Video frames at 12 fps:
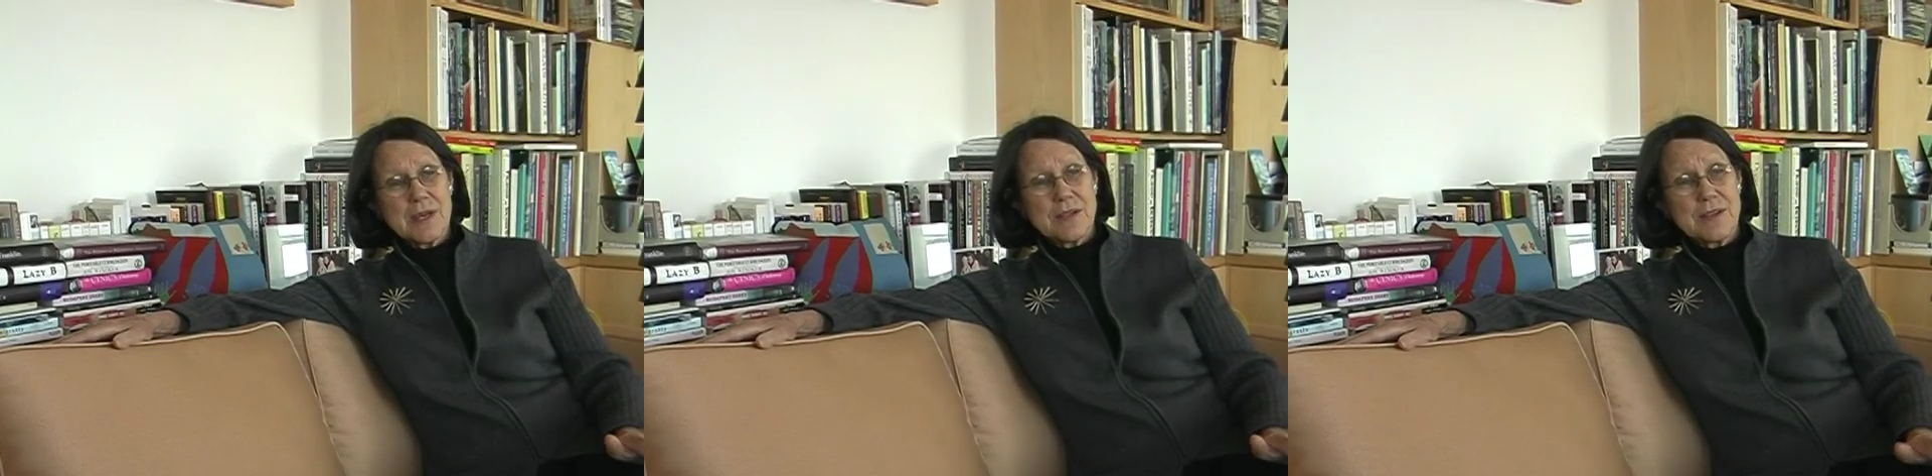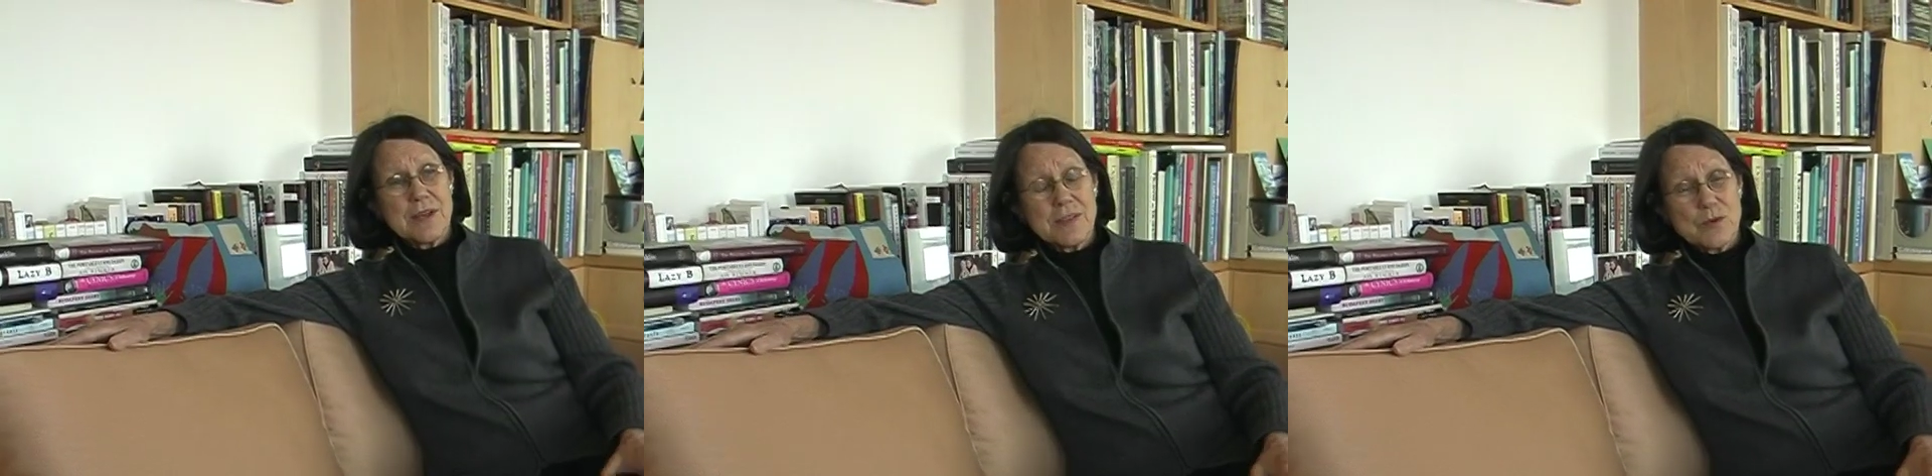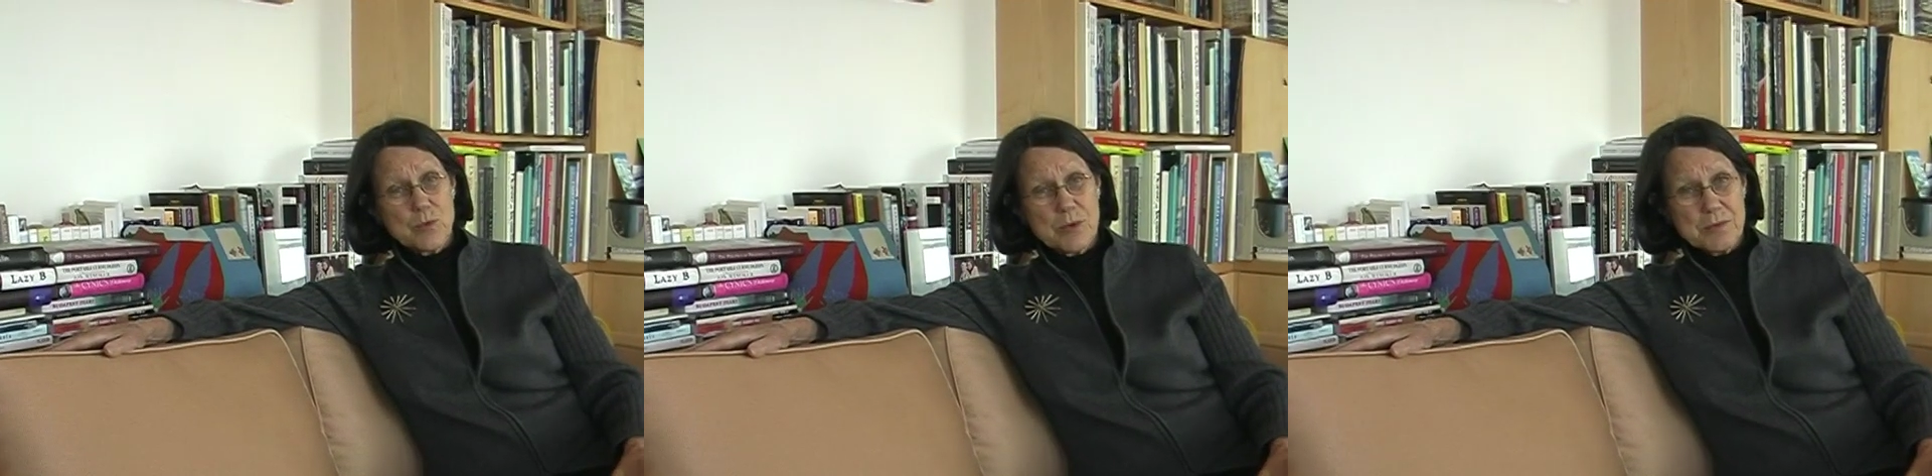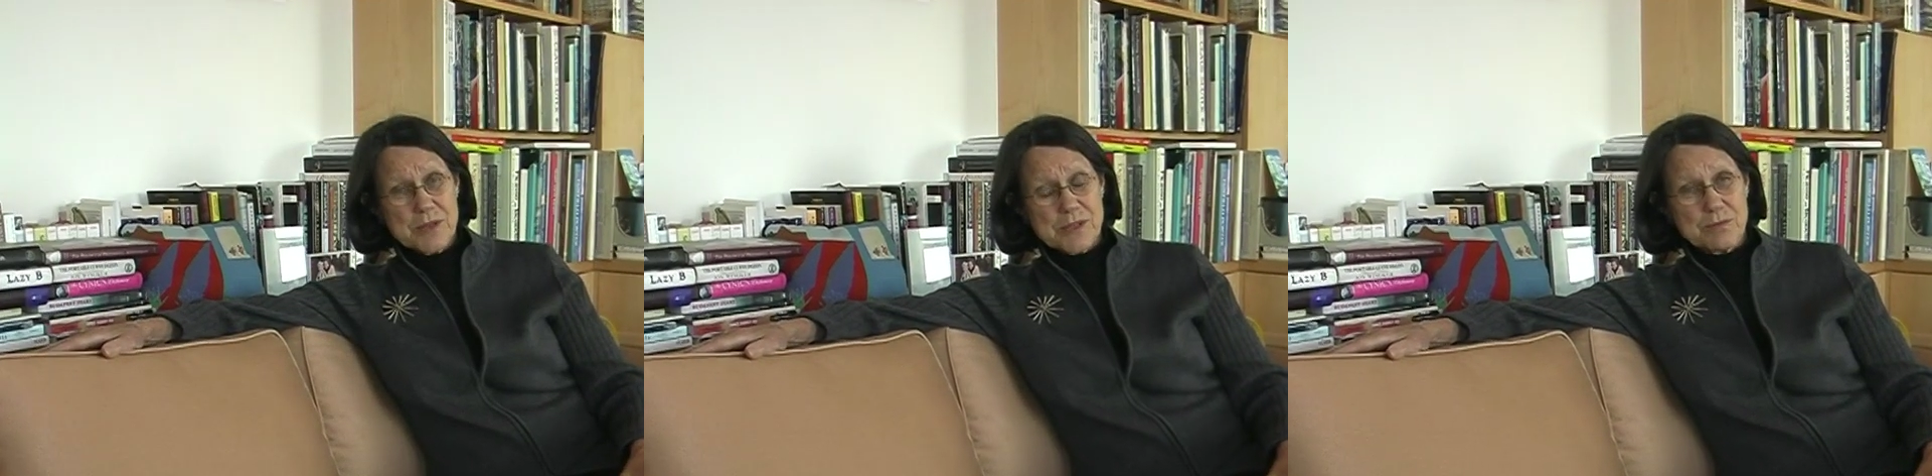then the
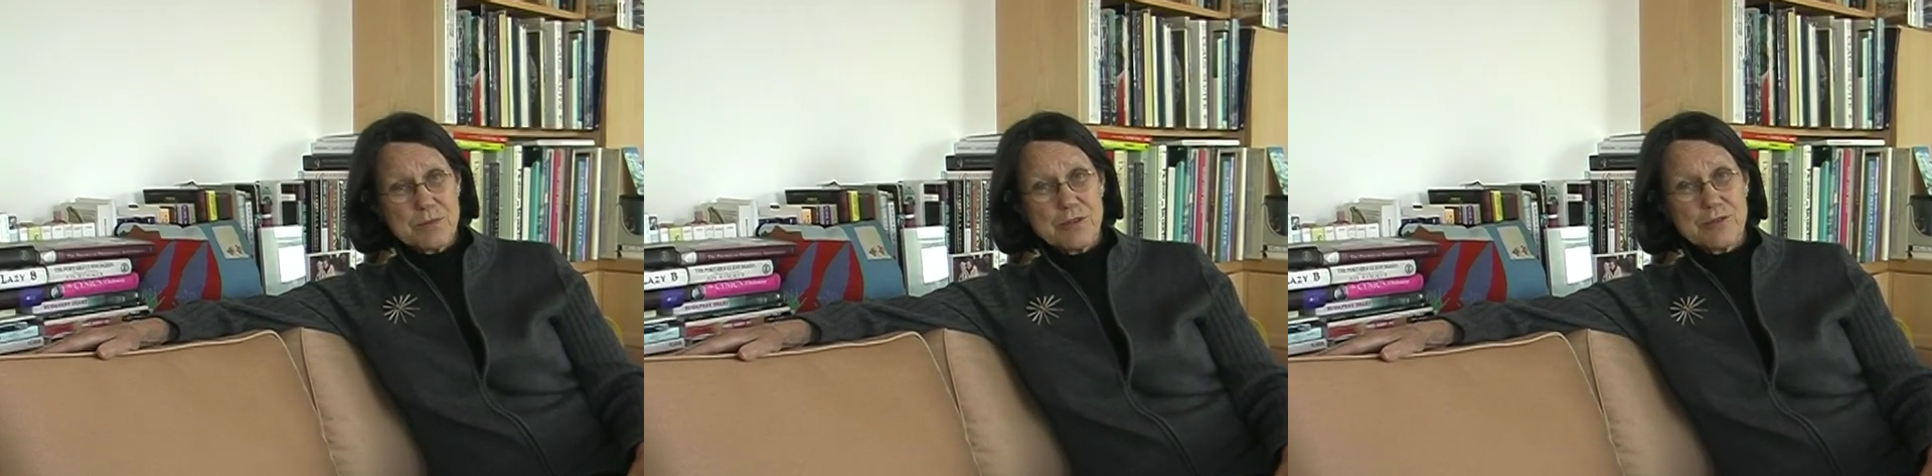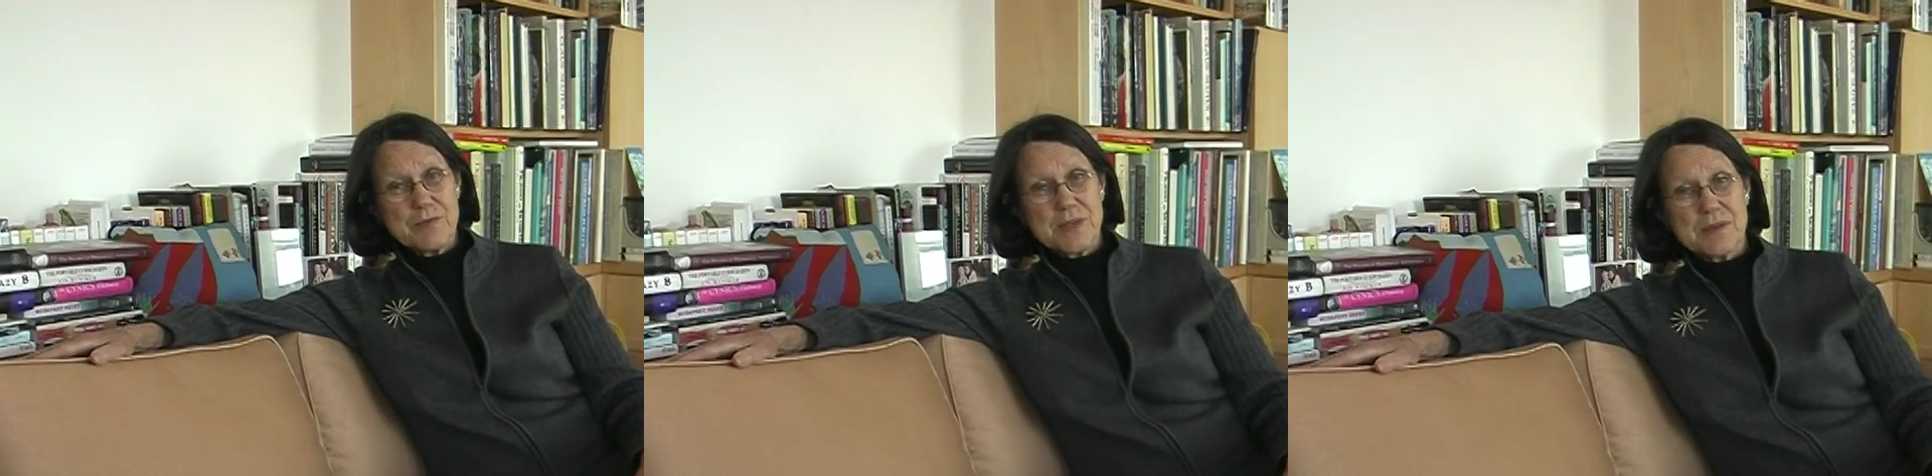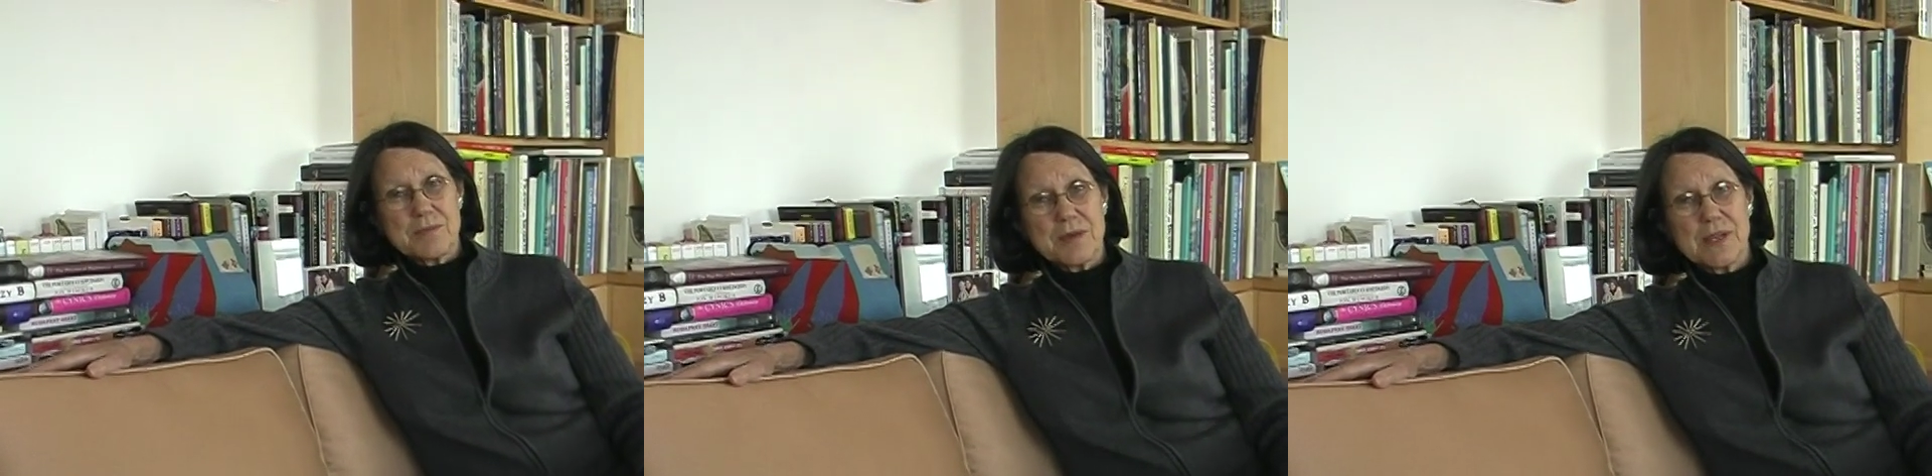women's movement